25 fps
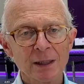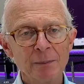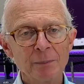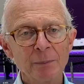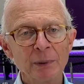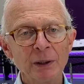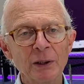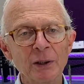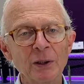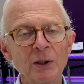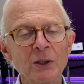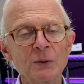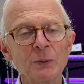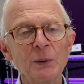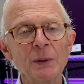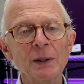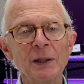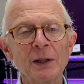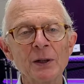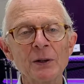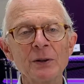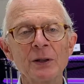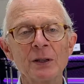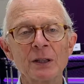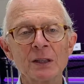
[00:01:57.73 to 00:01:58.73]
because we
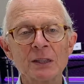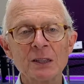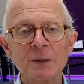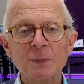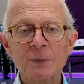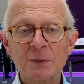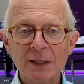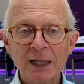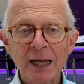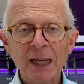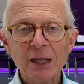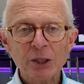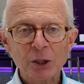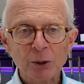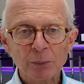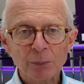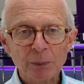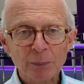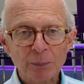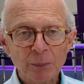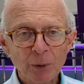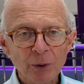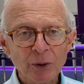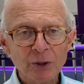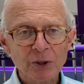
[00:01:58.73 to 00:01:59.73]
know that a substantial
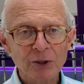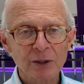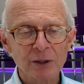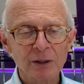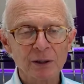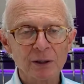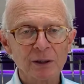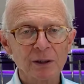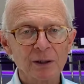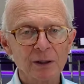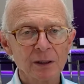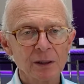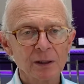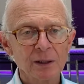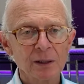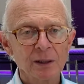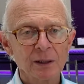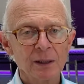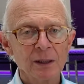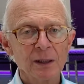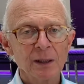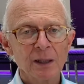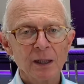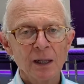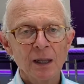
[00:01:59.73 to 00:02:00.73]
proportion
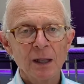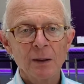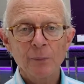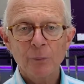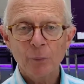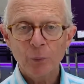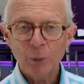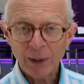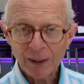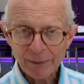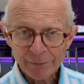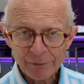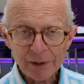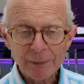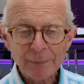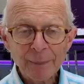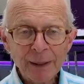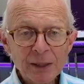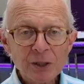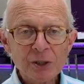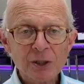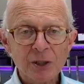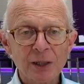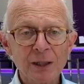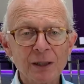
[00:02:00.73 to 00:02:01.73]
will have a
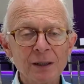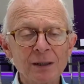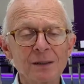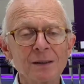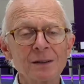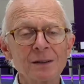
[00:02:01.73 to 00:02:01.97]
dementia,